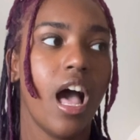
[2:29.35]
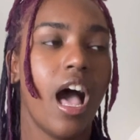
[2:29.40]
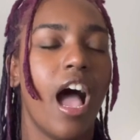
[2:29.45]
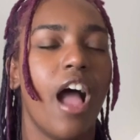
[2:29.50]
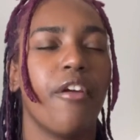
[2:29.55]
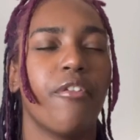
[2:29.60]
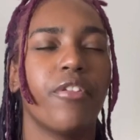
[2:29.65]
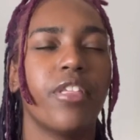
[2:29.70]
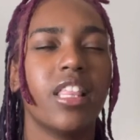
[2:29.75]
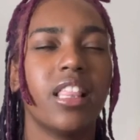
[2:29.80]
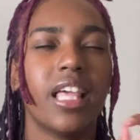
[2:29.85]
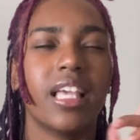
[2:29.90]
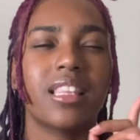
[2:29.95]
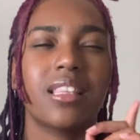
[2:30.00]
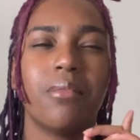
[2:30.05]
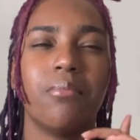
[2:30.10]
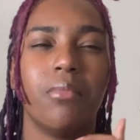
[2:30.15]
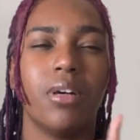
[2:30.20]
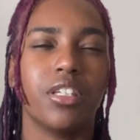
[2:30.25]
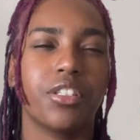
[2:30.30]
I really like
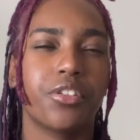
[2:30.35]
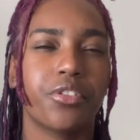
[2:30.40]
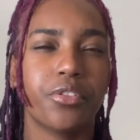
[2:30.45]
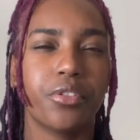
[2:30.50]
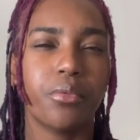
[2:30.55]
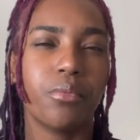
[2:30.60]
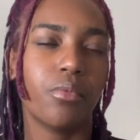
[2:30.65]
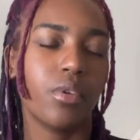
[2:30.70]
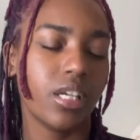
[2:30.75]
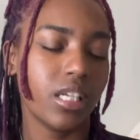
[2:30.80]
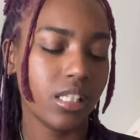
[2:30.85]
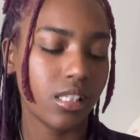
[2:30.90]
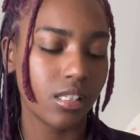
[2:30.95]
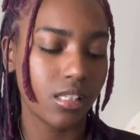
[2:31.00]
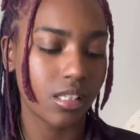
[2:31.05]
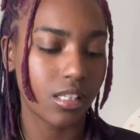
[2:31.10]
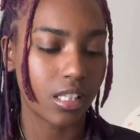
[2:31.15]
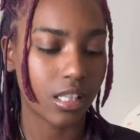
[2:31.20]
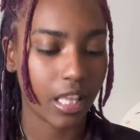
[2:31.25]
the mushroom ones.